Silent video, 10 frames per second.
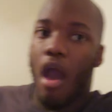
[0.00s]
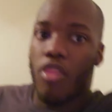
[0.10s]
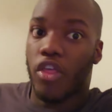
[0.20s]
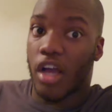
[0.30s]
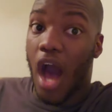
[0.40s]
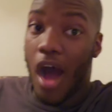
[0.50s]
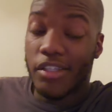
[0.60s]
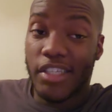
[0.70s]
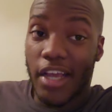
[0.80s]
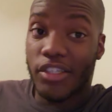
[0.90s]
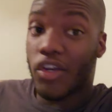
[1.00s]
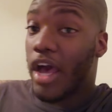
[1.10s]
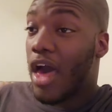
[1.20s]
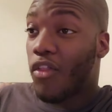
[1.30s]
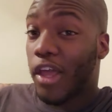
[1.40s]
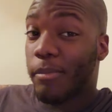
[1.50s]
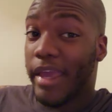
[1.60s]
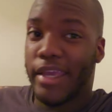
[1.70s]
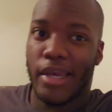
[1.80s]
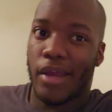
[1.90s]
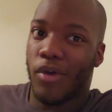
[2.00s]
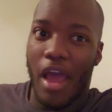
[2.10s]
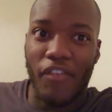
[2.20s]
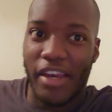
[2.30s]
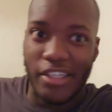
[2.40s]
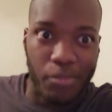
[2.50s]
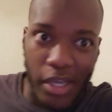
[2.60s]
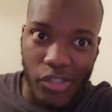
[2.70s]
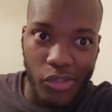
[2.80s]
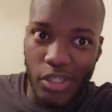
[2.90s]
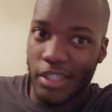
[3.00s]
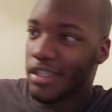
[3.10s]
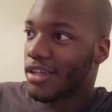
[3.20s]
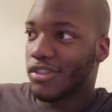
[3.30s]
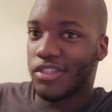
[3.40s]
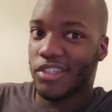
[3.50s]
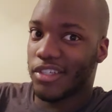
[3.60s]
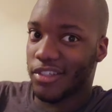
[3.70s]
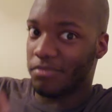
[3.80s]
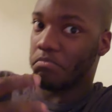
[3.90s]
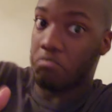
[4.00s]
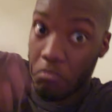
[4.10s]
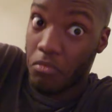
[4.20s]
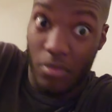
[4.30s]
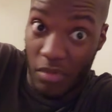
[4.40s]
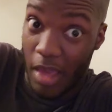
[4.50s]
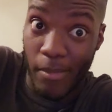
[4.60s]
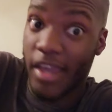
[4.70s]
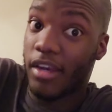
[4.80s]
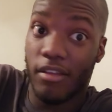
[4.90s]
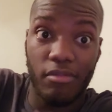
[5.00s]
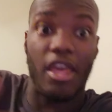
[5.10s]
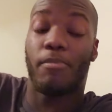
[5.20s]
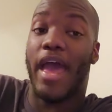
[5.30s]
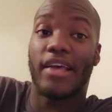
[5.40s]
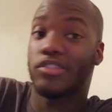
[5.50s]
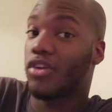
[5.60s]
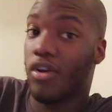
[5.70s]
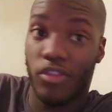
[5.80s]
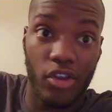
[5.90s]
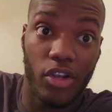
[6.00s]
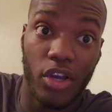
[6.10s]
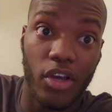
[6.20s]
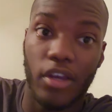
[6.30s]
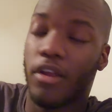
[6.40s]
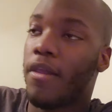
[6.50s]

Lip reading: The context on how they make it, I don't have any special details. It's just they made it, they passed on, they're good.